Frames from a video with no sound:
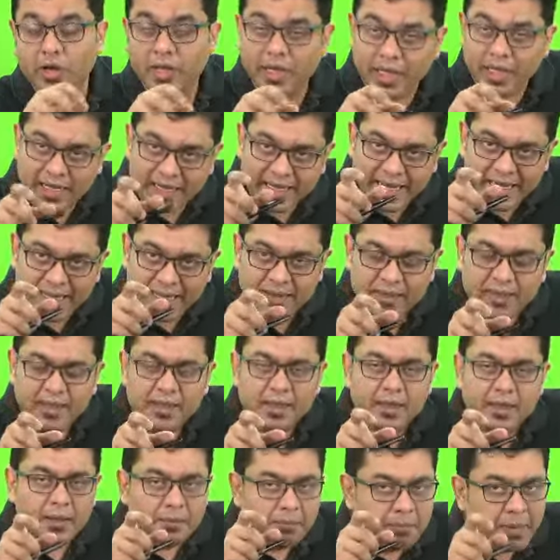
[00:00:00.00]
Again,
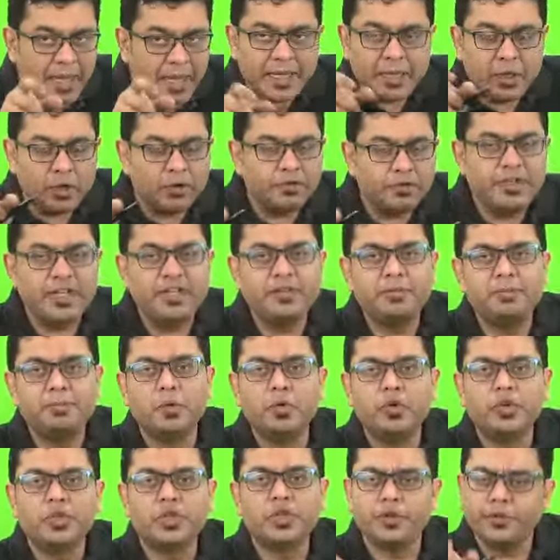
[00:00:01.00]
many of these
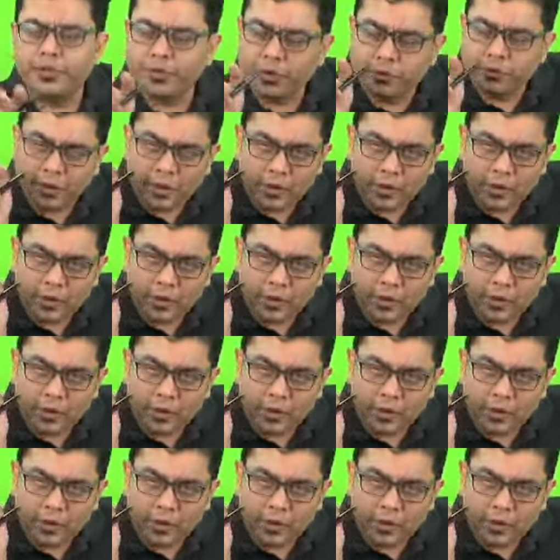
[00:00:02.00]
portions you will